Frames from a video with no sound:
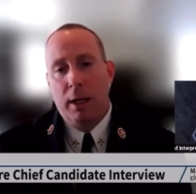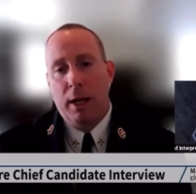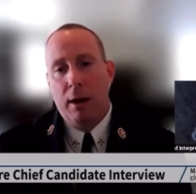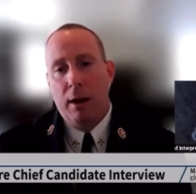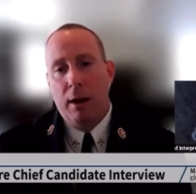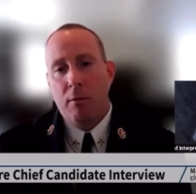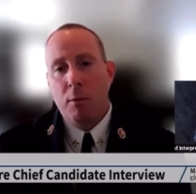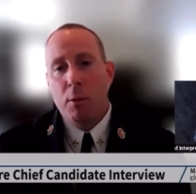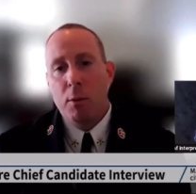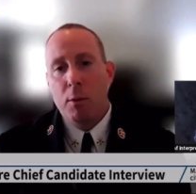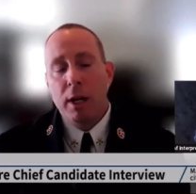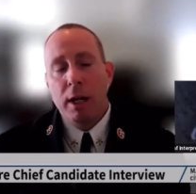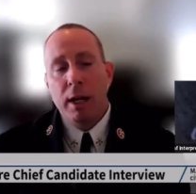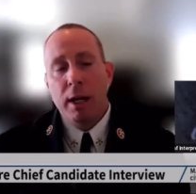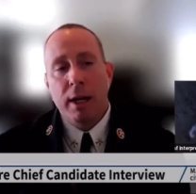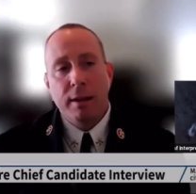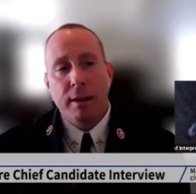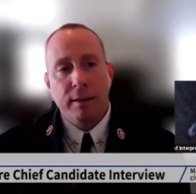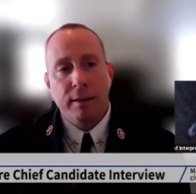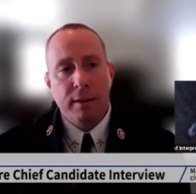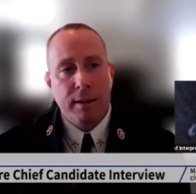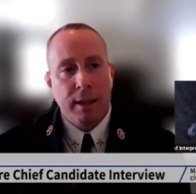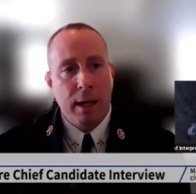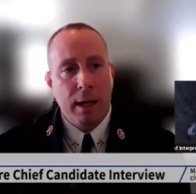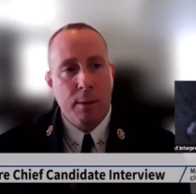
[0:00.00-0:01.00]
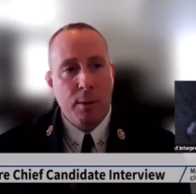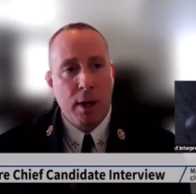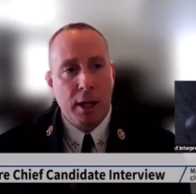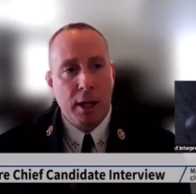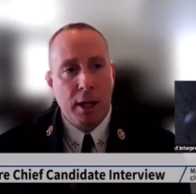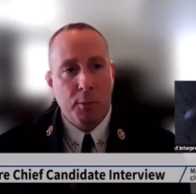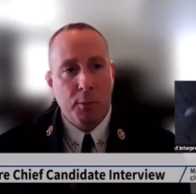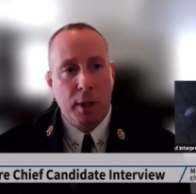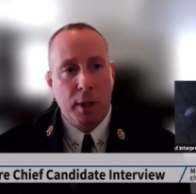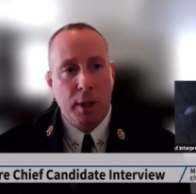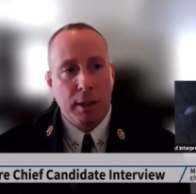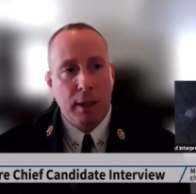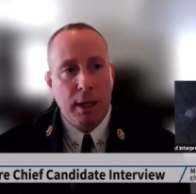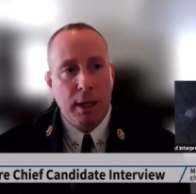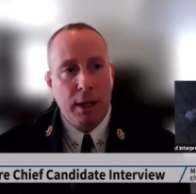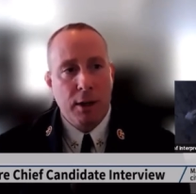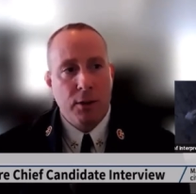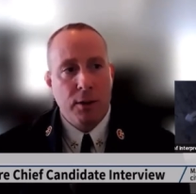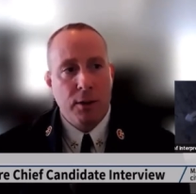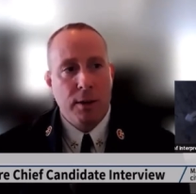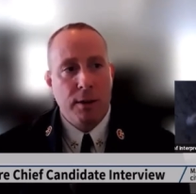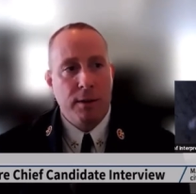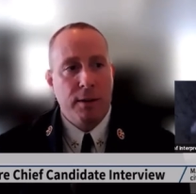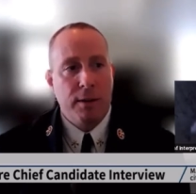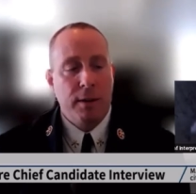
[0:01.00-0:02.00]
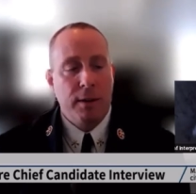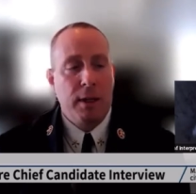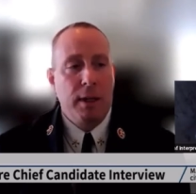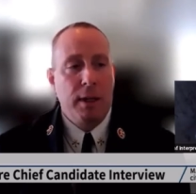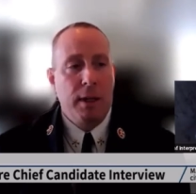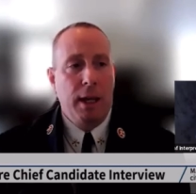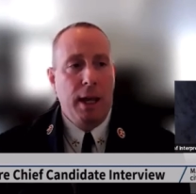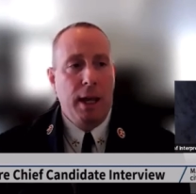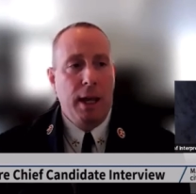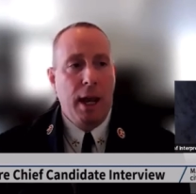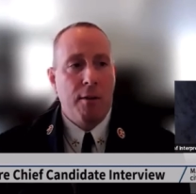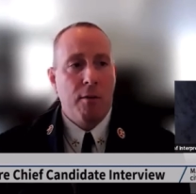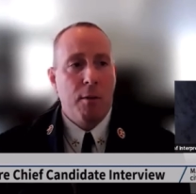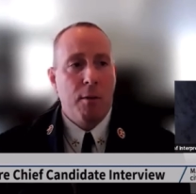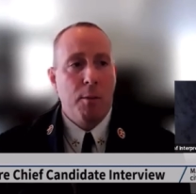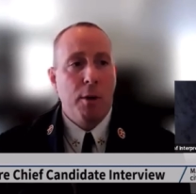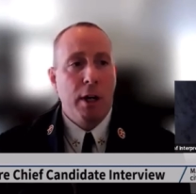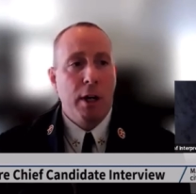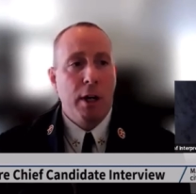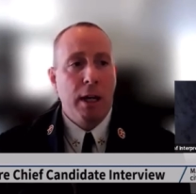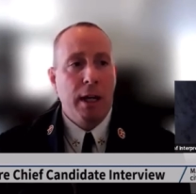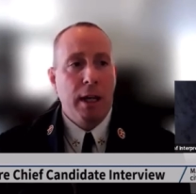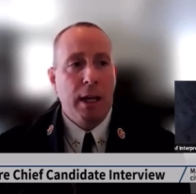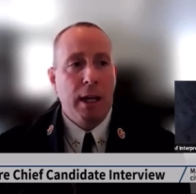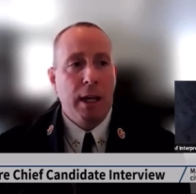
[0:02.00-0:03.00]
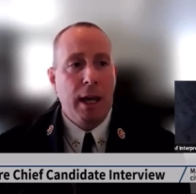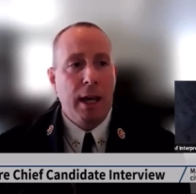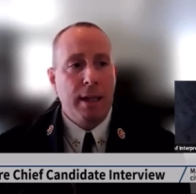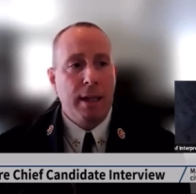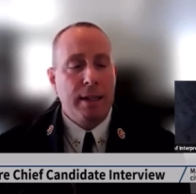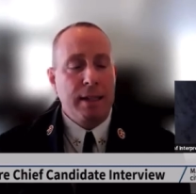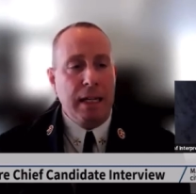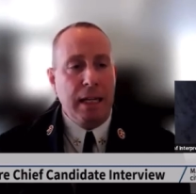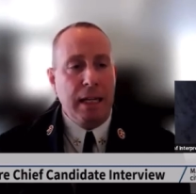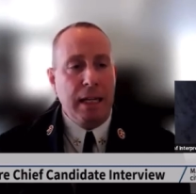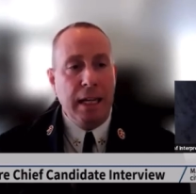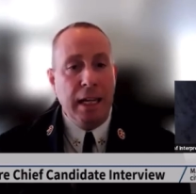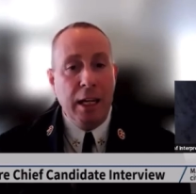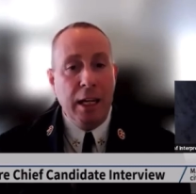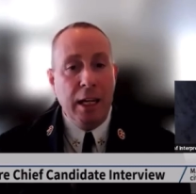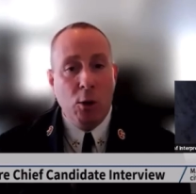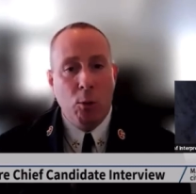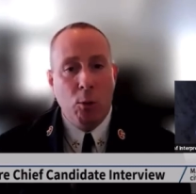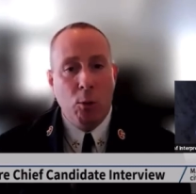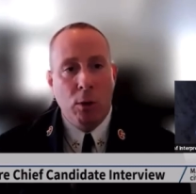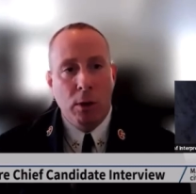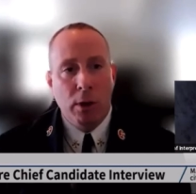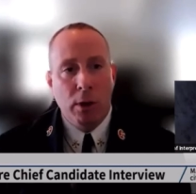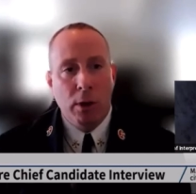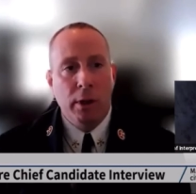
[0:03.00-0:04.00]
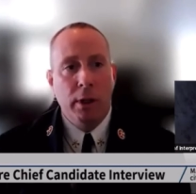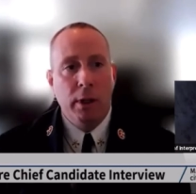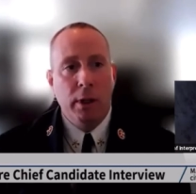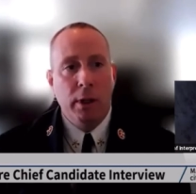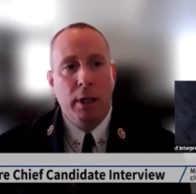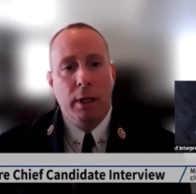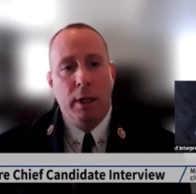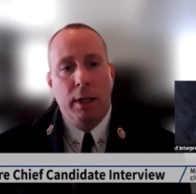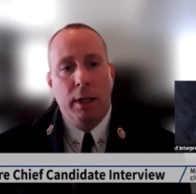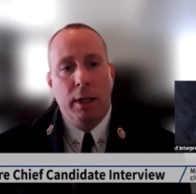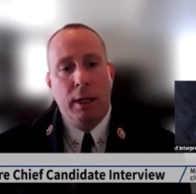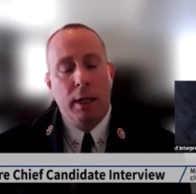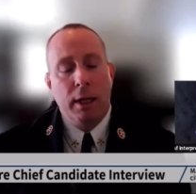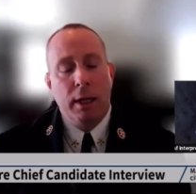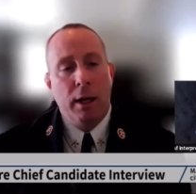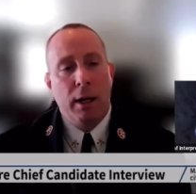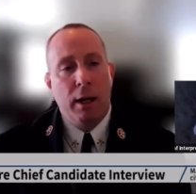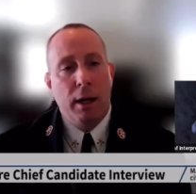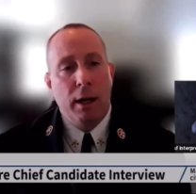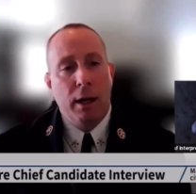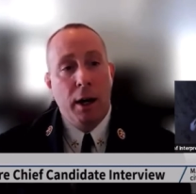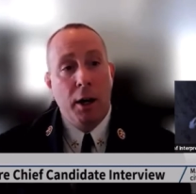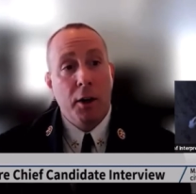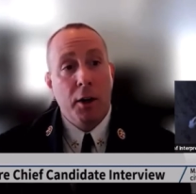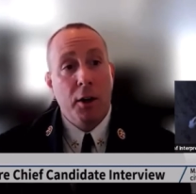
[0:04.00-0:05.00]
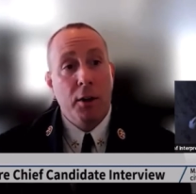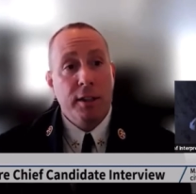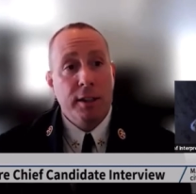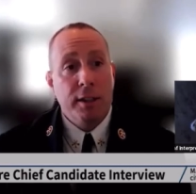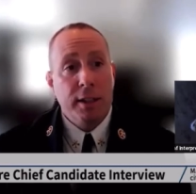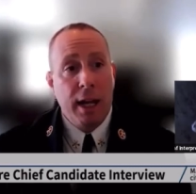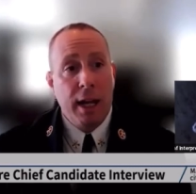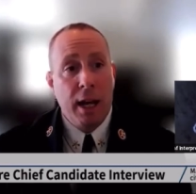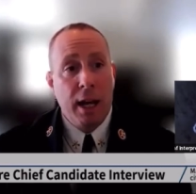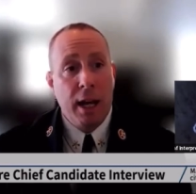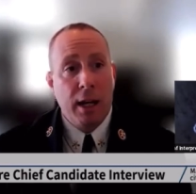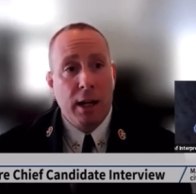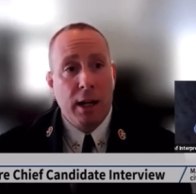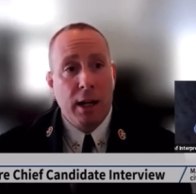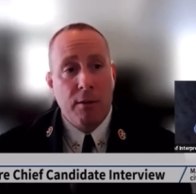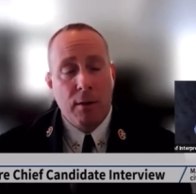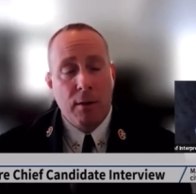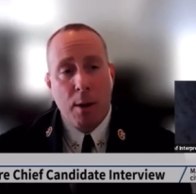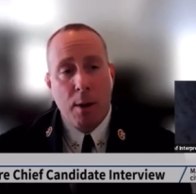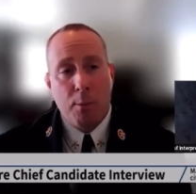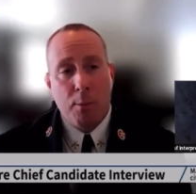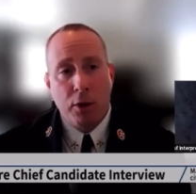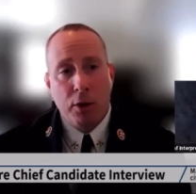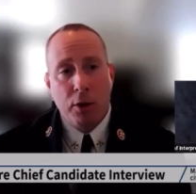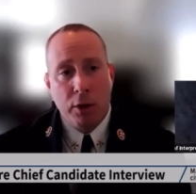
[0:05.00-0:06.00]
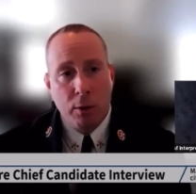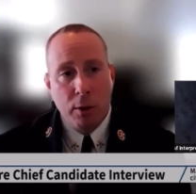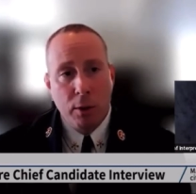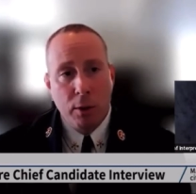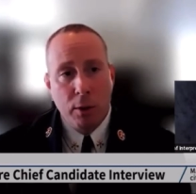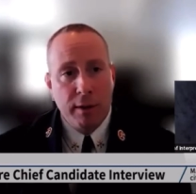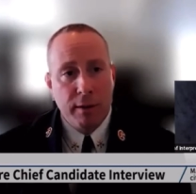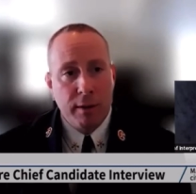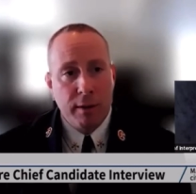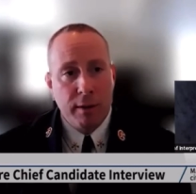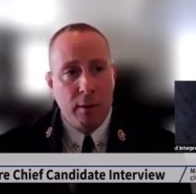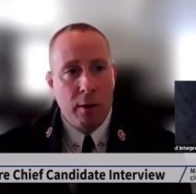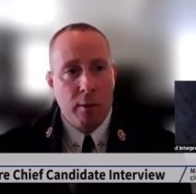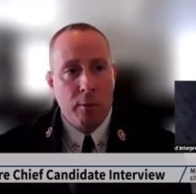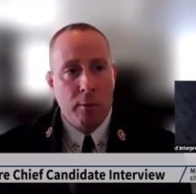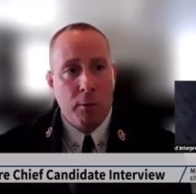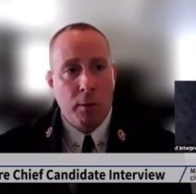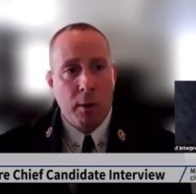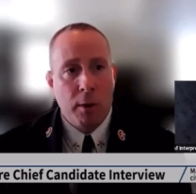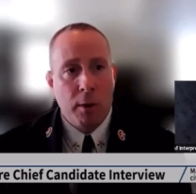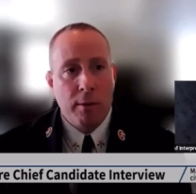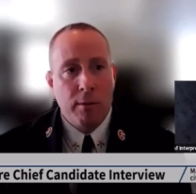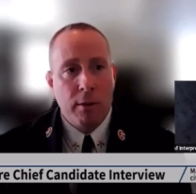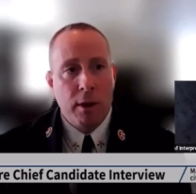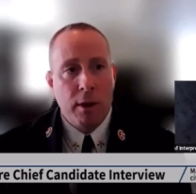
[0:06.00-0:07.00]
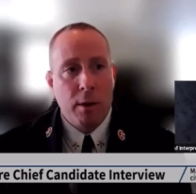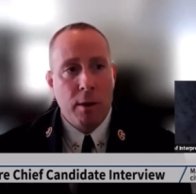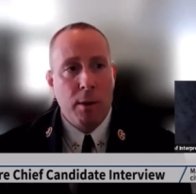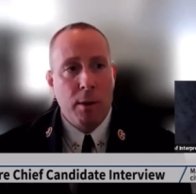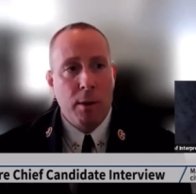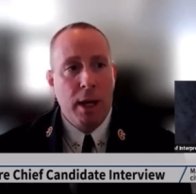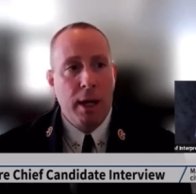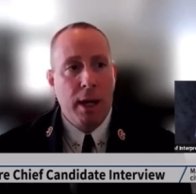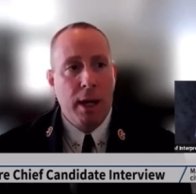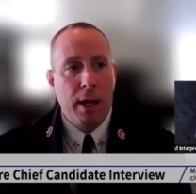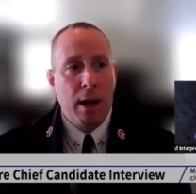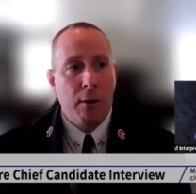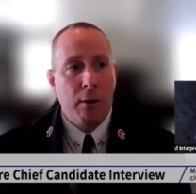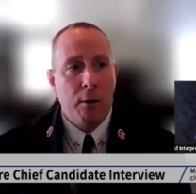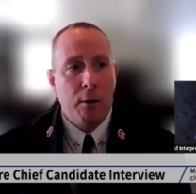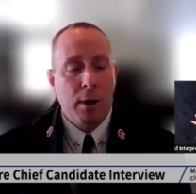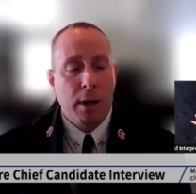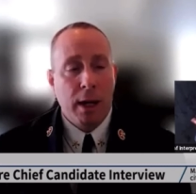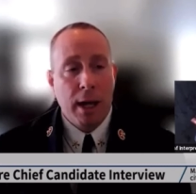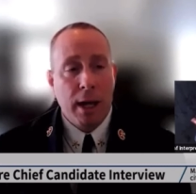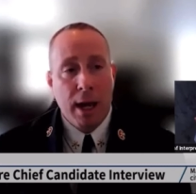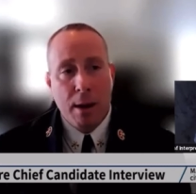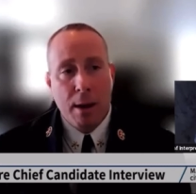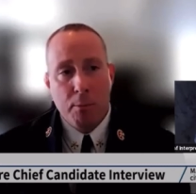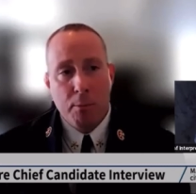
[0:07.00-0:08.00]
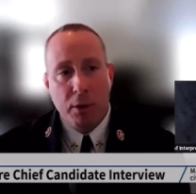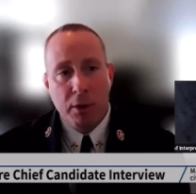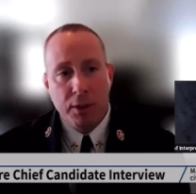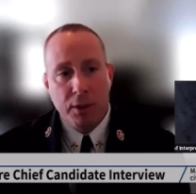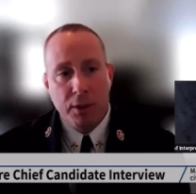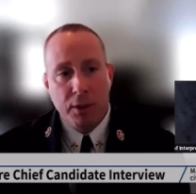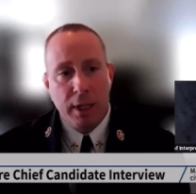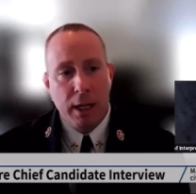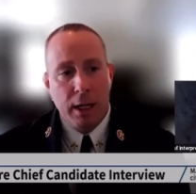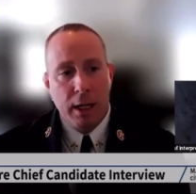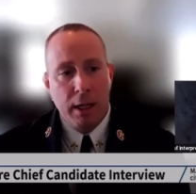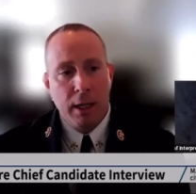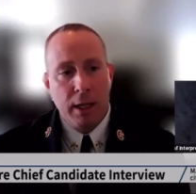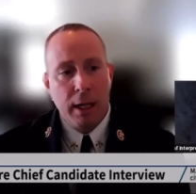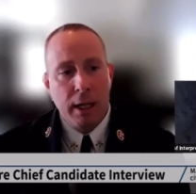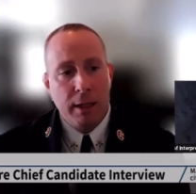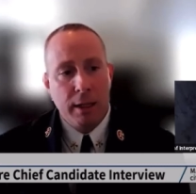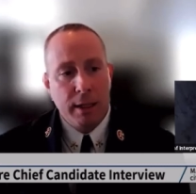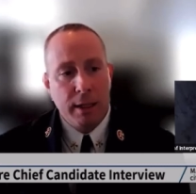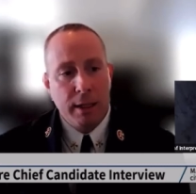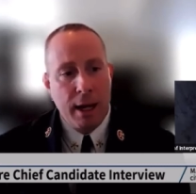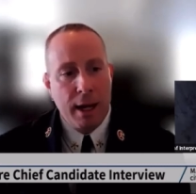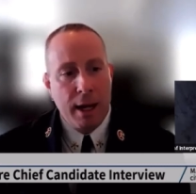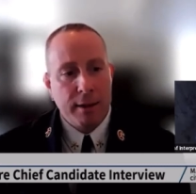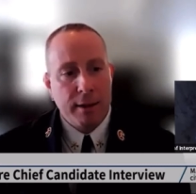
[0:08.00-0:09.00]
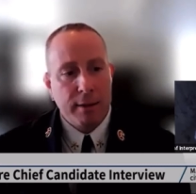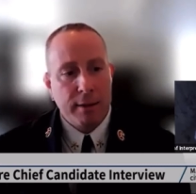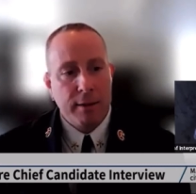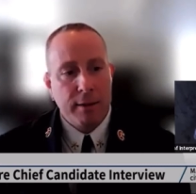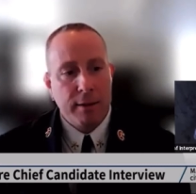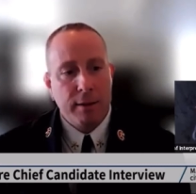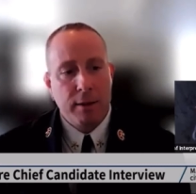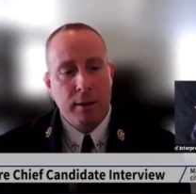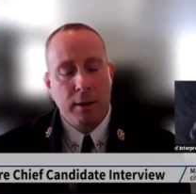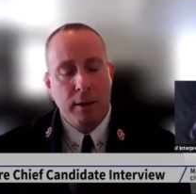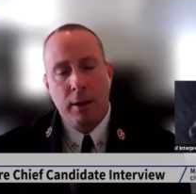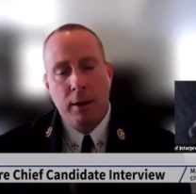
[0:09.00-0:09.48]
everybody has the same expectations, everybody has an equal uh, understanding of opportunities that are in front of them and how to accomplish day to day tasks.